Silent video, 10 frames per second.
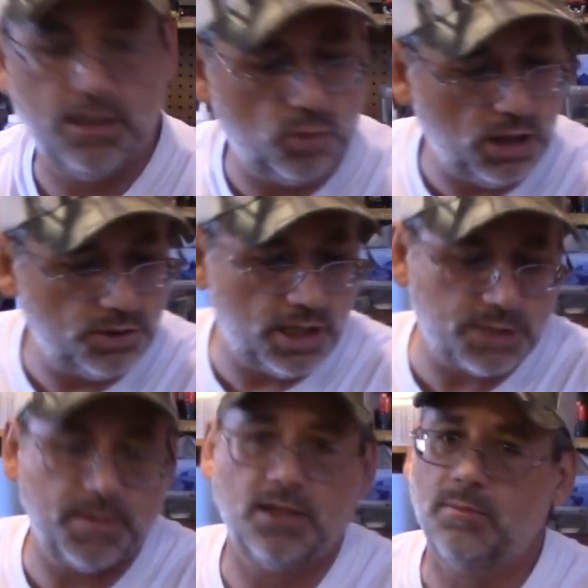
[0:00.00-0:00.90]
Well, they're not
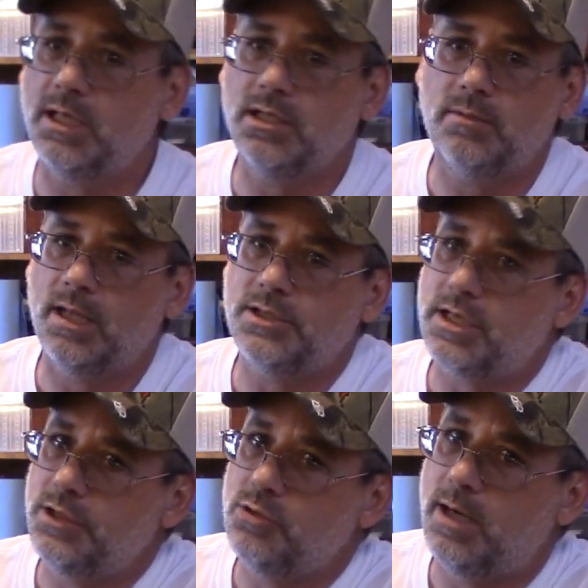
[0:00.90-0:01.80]
spending the money on their
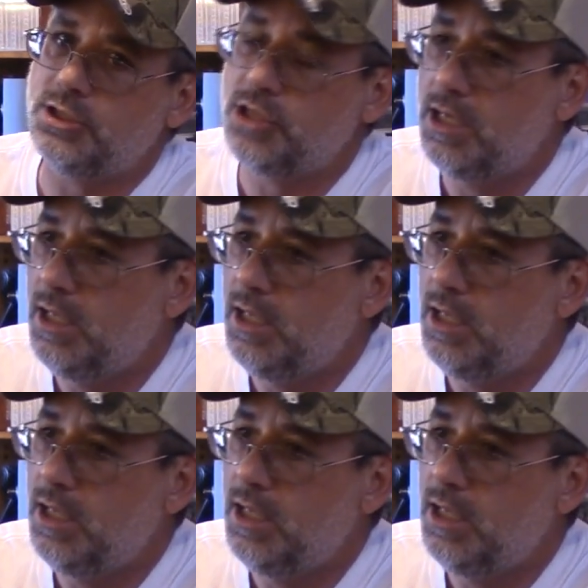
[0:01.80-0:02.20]
military too much.